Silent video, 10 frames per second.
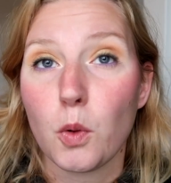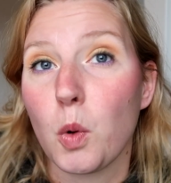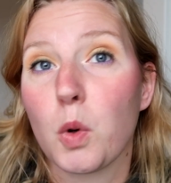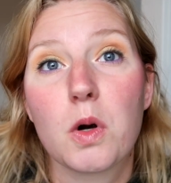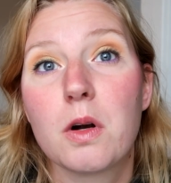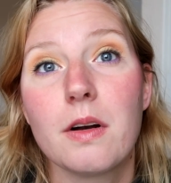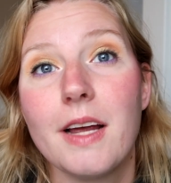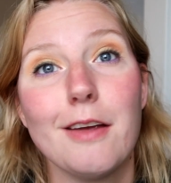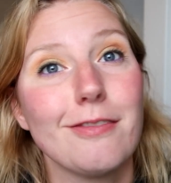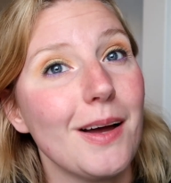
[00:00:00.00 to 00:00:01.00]
Or
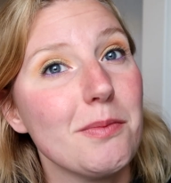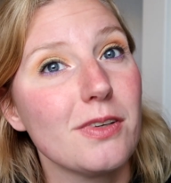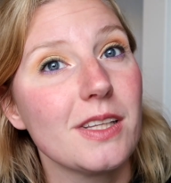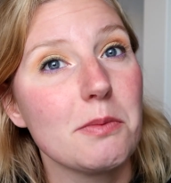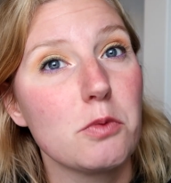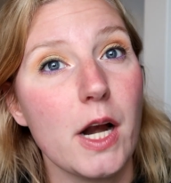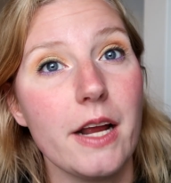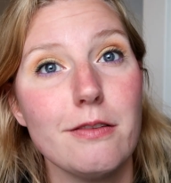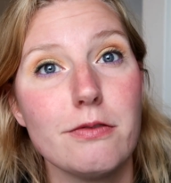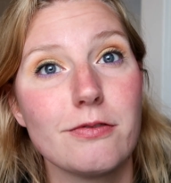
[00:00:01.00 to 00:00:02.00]
if I'm feeling
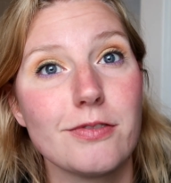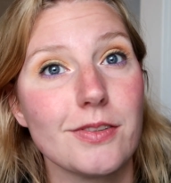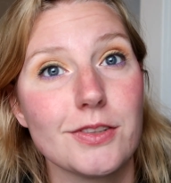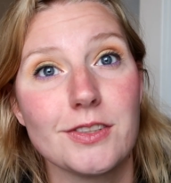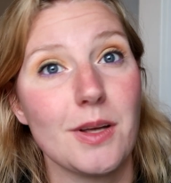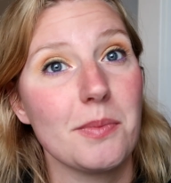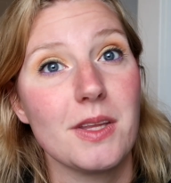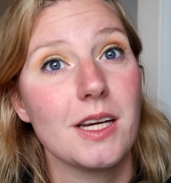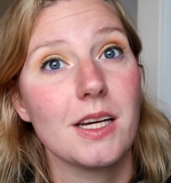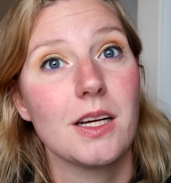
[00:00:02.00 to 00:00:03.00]
brave,
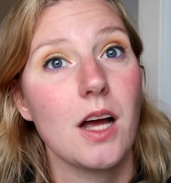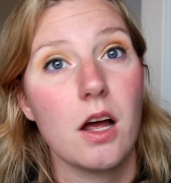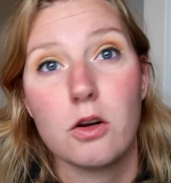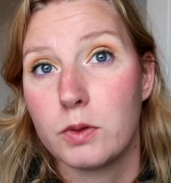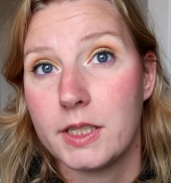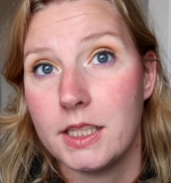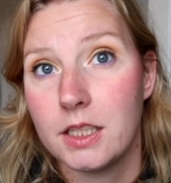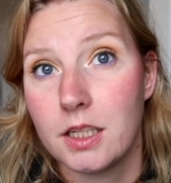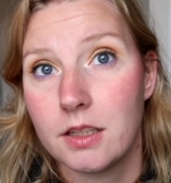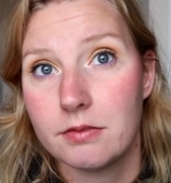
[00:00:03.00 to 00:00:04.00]
something
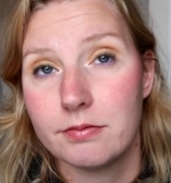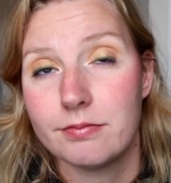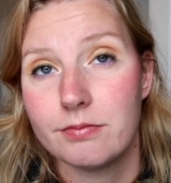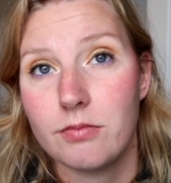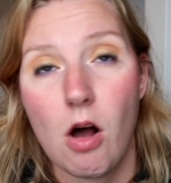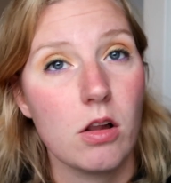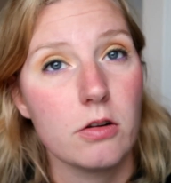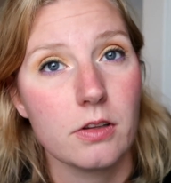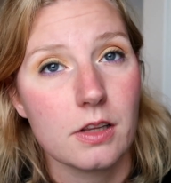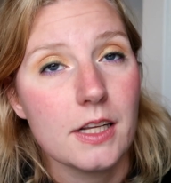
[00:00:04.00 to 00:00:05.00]
green all
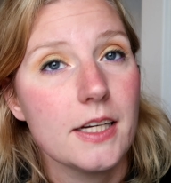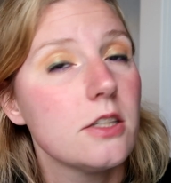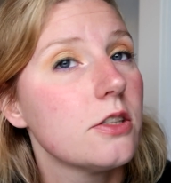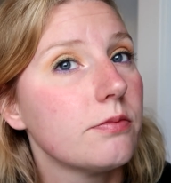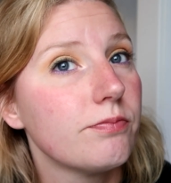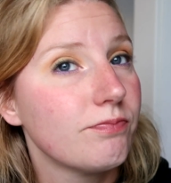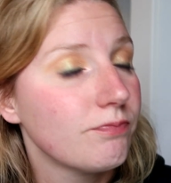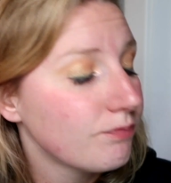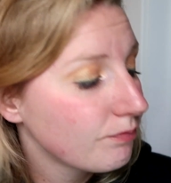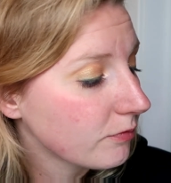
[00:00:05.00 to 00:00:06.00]
over the lid.
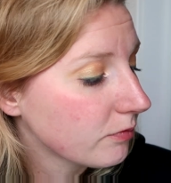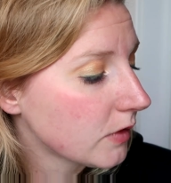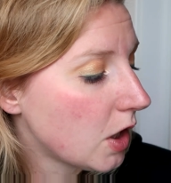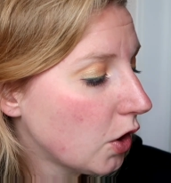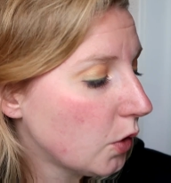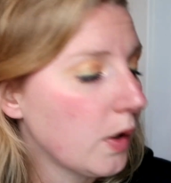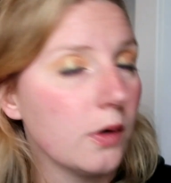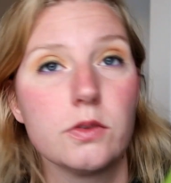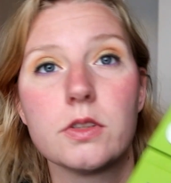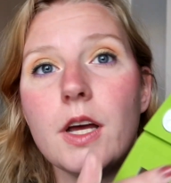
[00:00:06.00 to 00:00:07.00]
Who
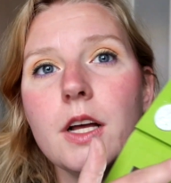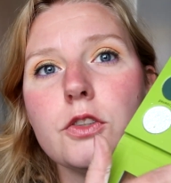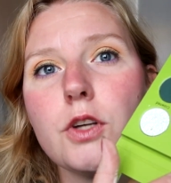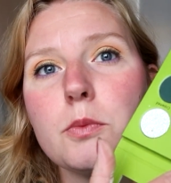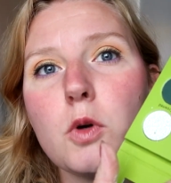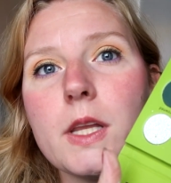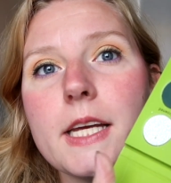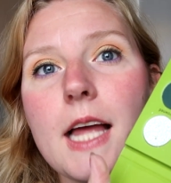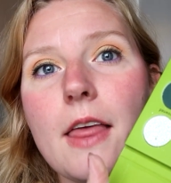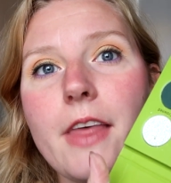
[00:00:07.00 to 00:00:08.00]
knows? So I'm
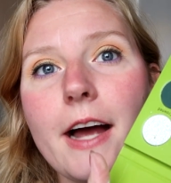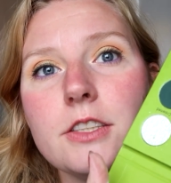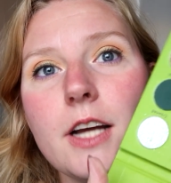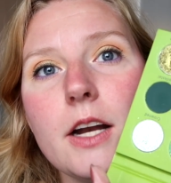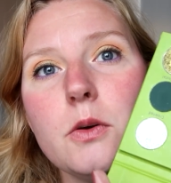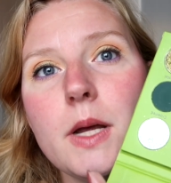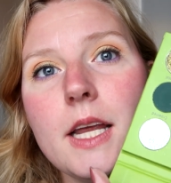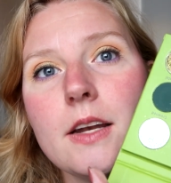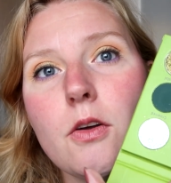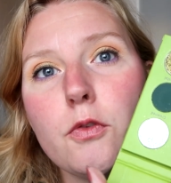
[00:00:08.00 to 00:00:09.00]
rolling that shadow
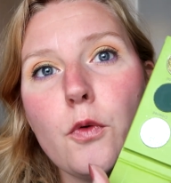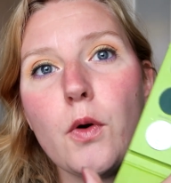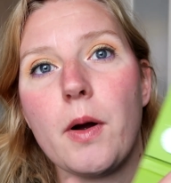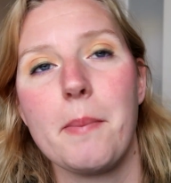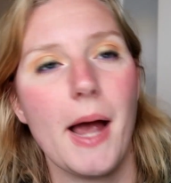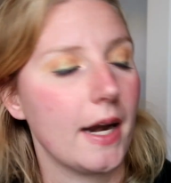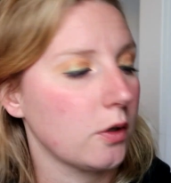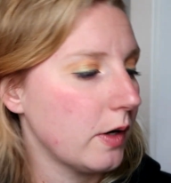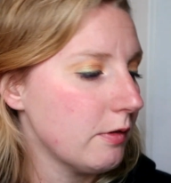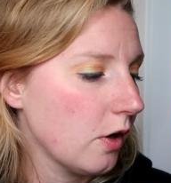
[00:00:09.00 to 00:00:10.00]
in for Pan
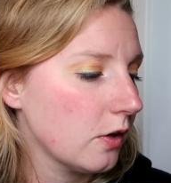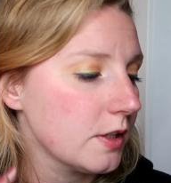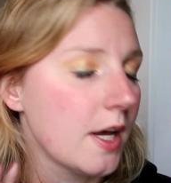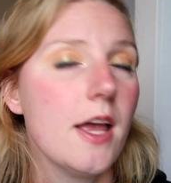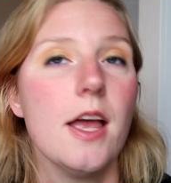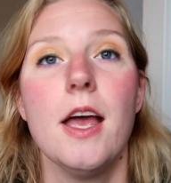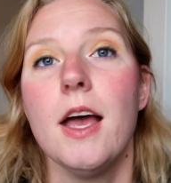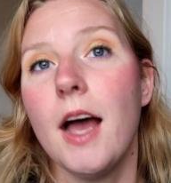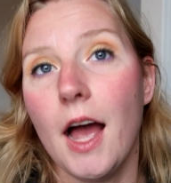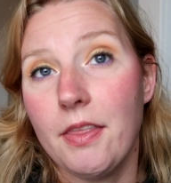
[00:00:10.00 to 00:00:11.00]
Graveyard.
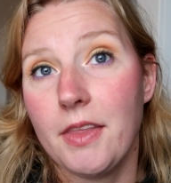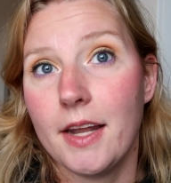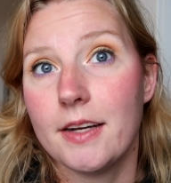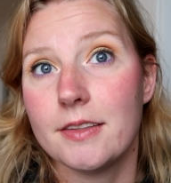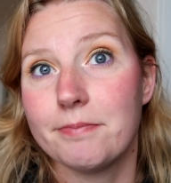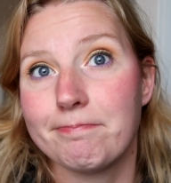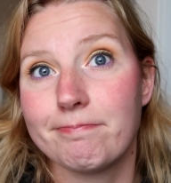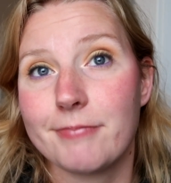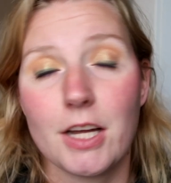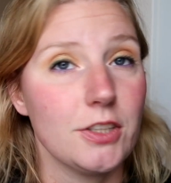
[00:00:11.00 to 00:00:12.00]
And then
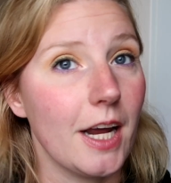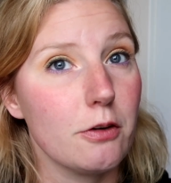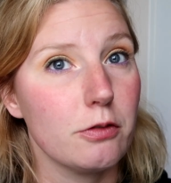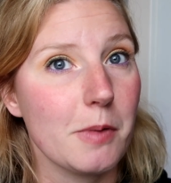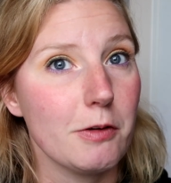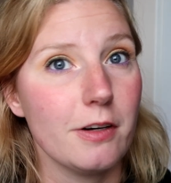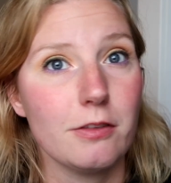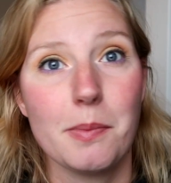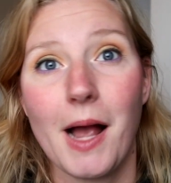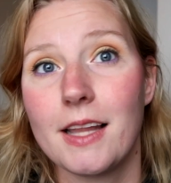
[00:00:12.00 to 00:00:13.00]
a shadow from my
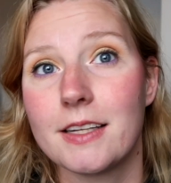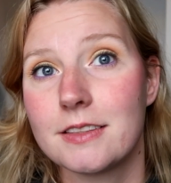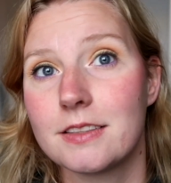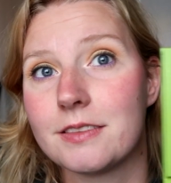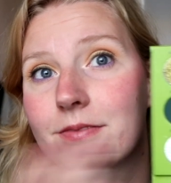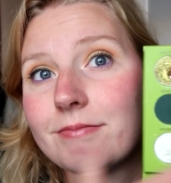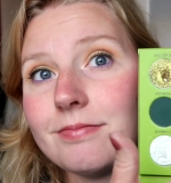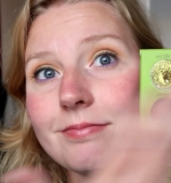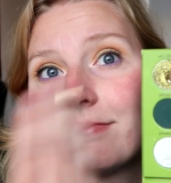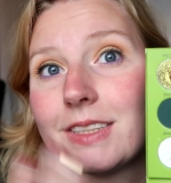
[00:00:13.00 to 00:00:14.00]
favorite palette.
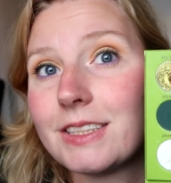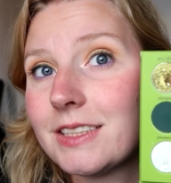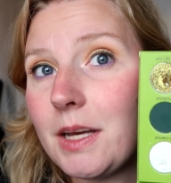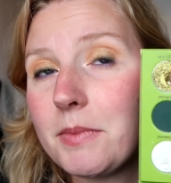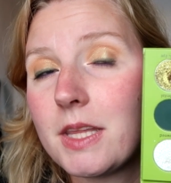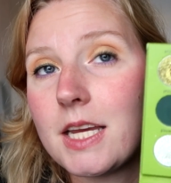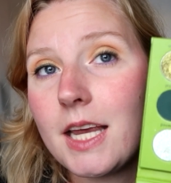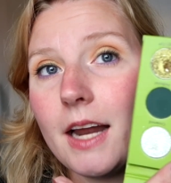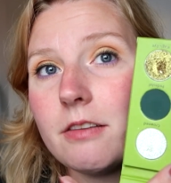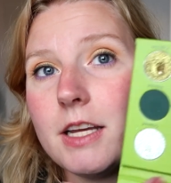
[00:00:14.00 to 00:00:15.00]
Something
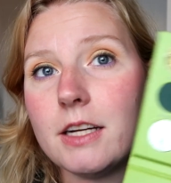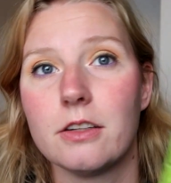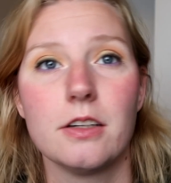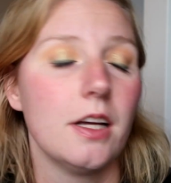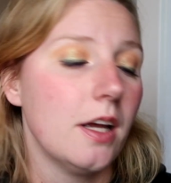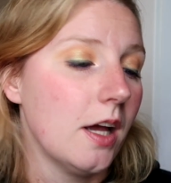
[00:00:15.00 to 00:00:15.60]
out of here.